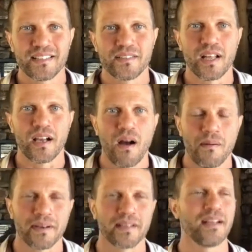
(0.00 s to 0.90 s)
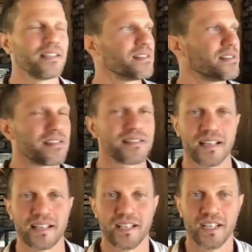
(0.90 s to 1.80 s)
You're like, oh my God, this is
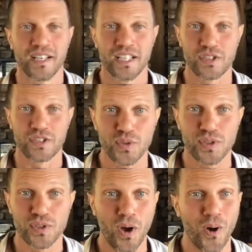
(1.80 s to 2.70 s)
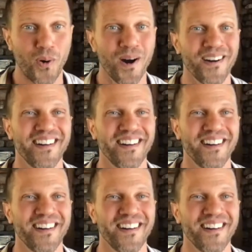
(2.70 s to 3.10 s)
like, it's too slow.